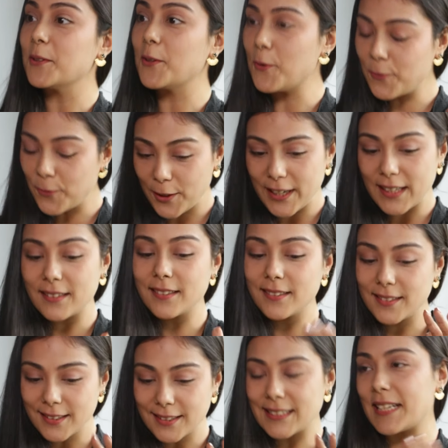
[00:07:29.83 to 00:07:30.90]
Go for it. The
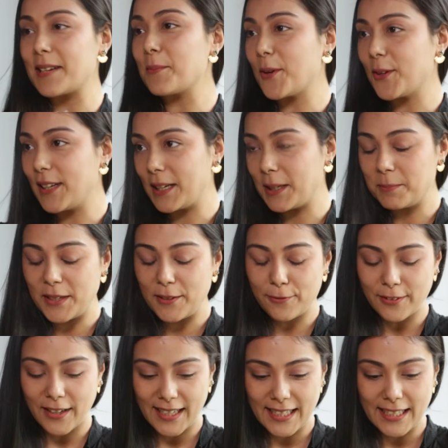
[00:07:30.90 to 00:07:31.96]
3rd time on, it'll be
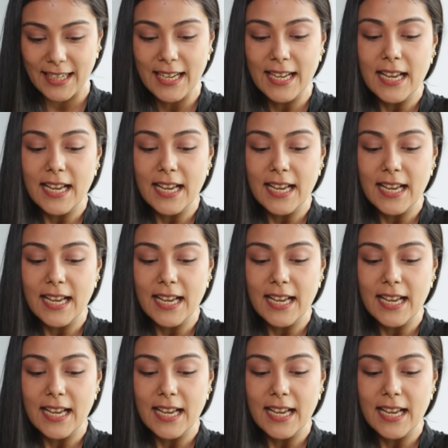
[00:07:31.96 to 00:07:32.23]
fine.